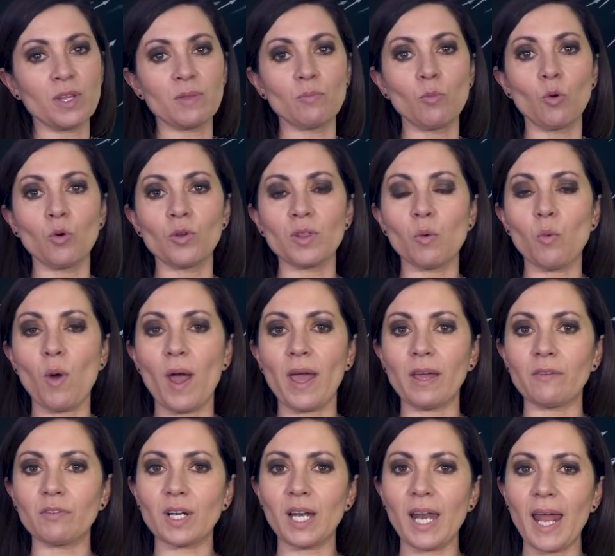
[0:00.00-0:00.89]
with more in the
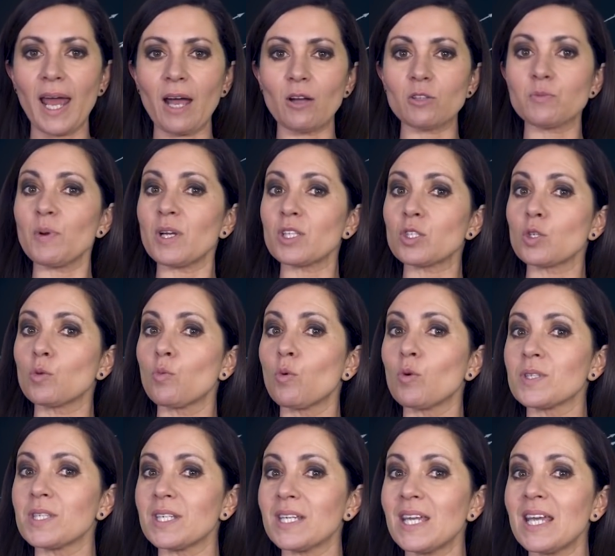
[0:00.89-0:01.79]
way of cloud. But
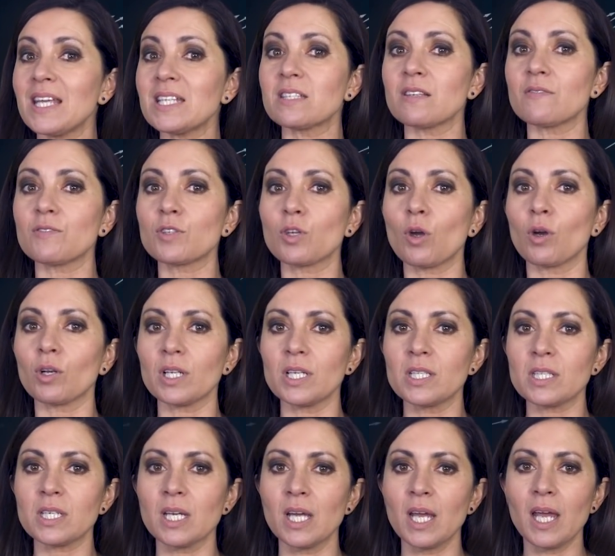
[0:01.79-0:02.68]
towards the east of
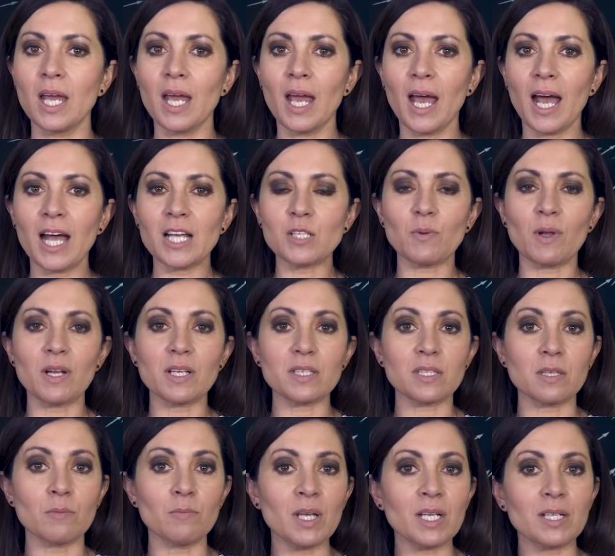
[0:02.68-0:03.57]
Scotland, as well
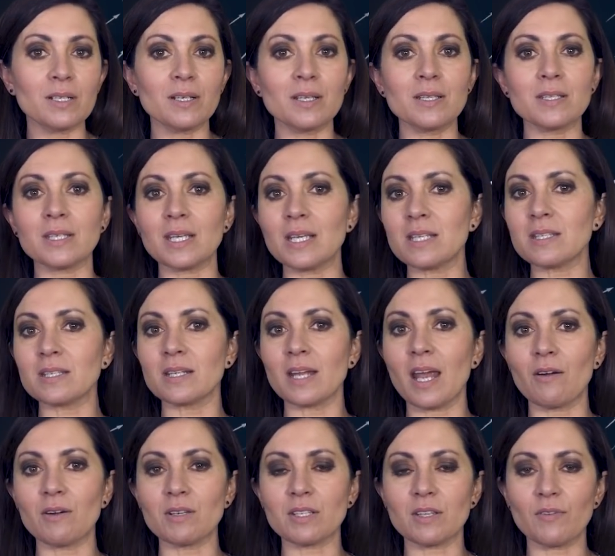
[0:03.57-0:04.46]
as the Midlands, eastern
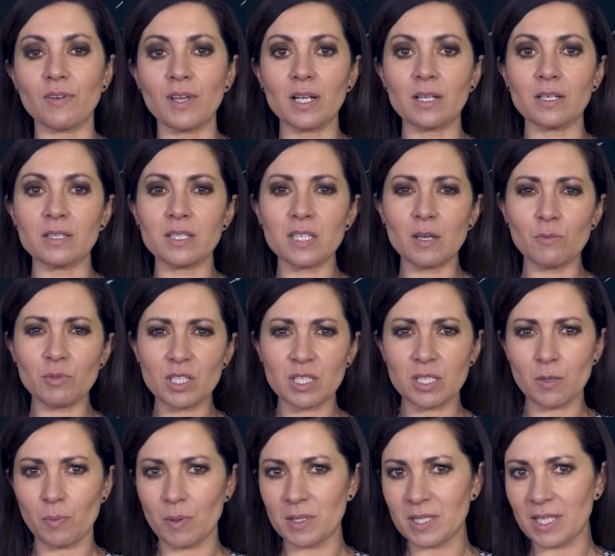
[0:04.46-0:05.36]
areas of England,
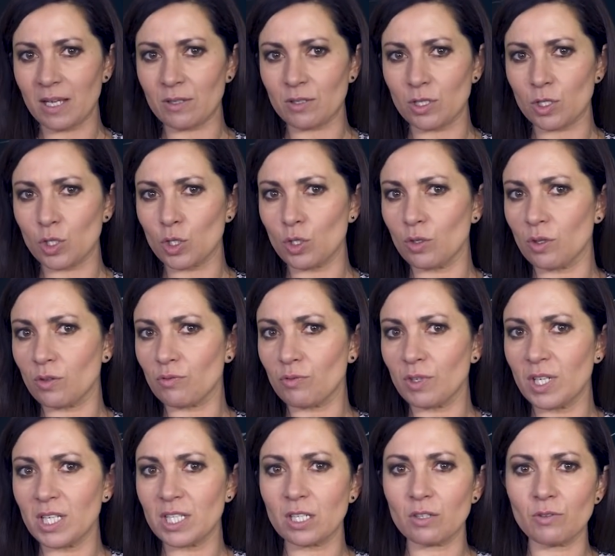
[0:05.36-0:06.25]
temperatures dipping down to 2
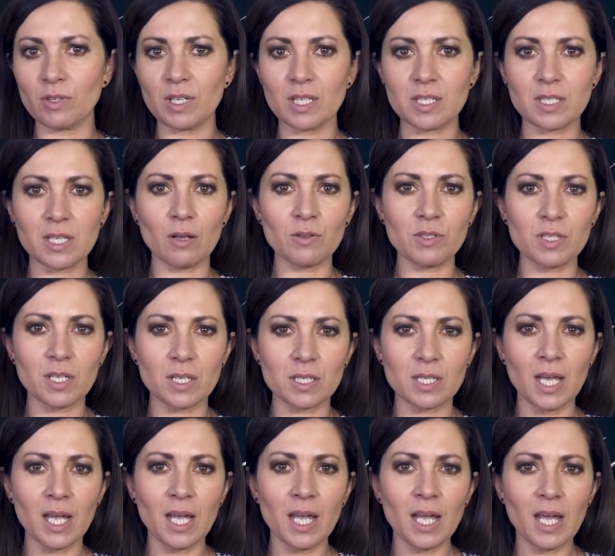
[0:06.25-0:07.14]
3 degrees
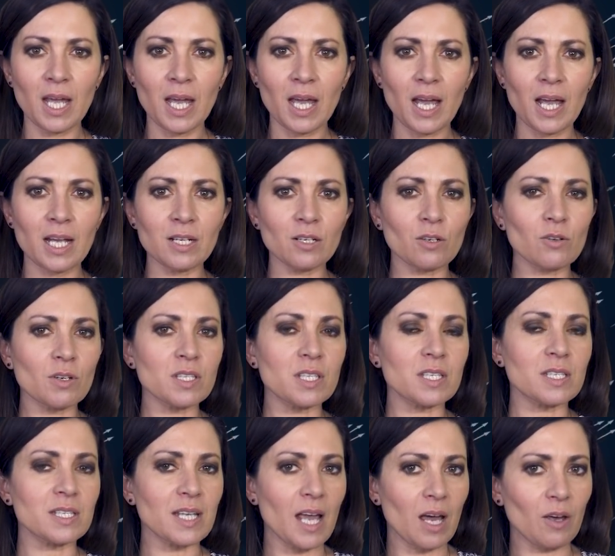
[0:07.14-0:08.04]
Celsius and across
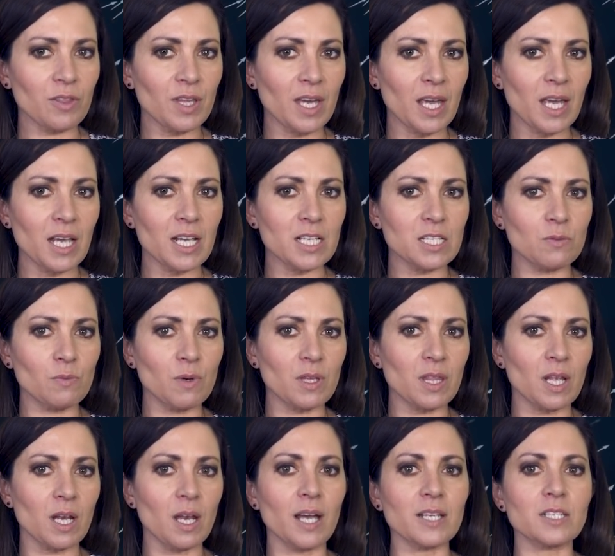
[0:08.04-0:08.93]
the southeast,
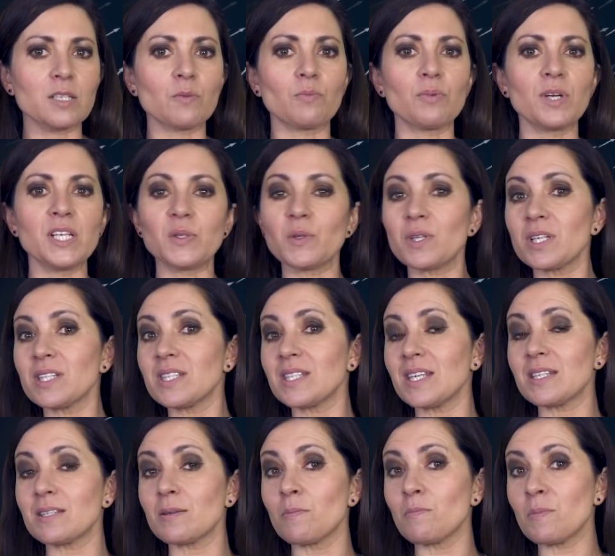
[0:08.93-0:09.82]
with a lighter breeze, we could
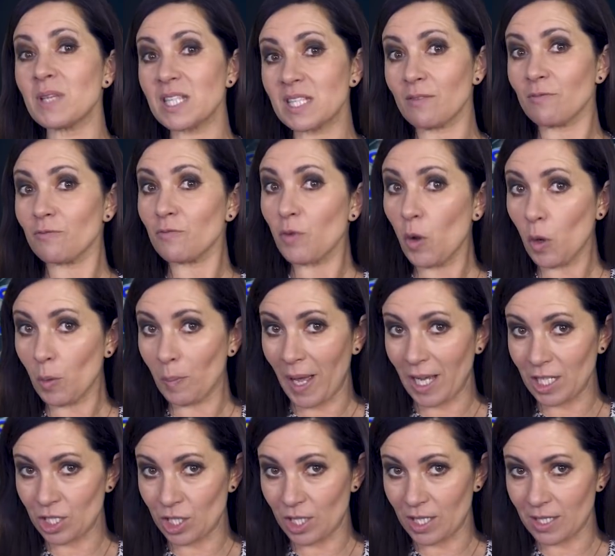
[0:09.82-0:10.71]
see some mist and fog
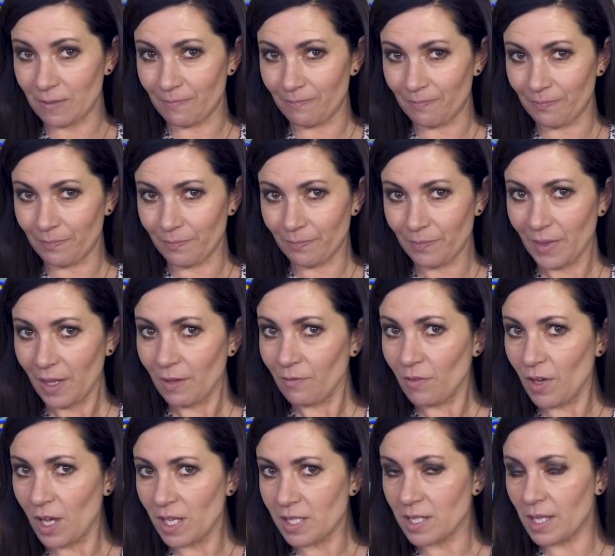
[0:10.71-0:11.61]
patches.
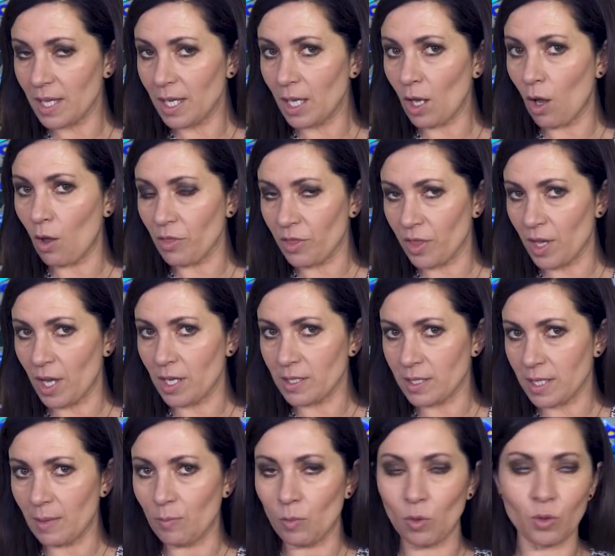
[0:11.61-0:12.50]
First thing on
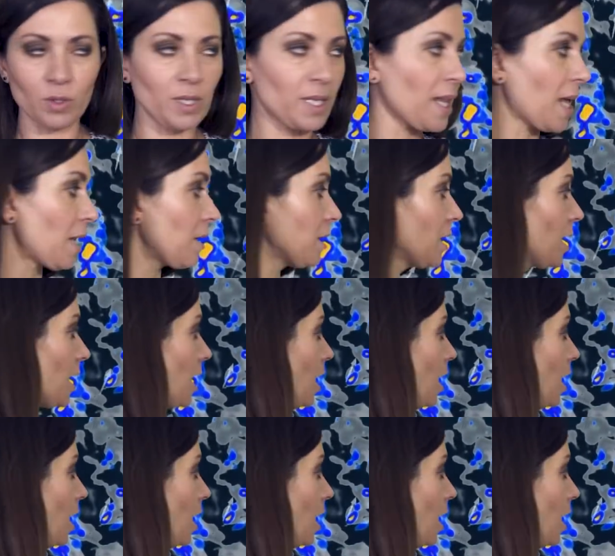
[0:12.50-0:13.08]
Thursday morning, then.